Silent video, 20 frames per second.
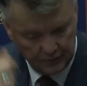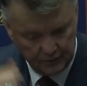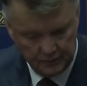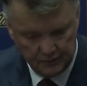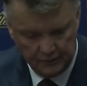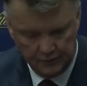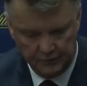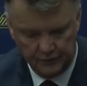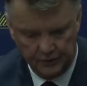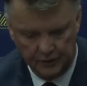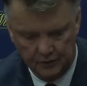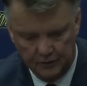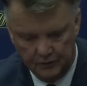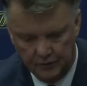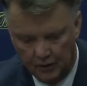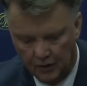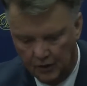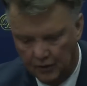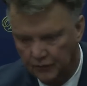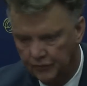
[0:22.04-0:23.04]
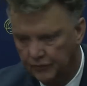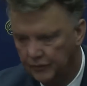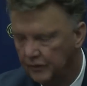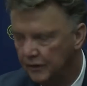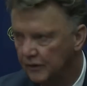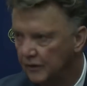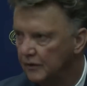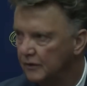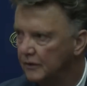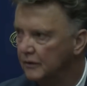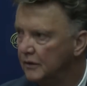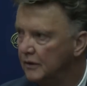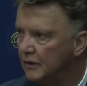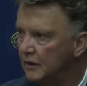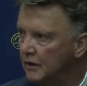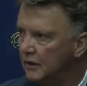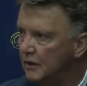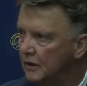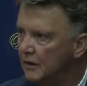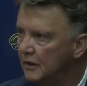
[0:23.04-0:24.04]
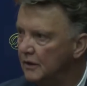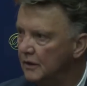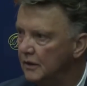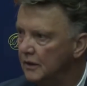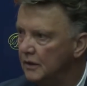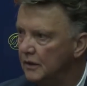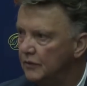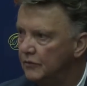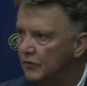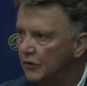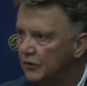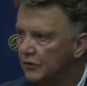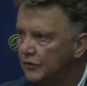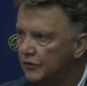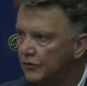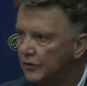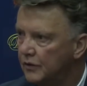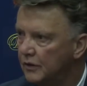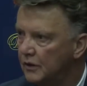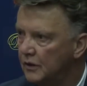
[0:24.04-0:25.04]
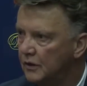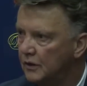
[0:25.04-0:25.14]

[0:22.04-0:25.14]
in the second half, it was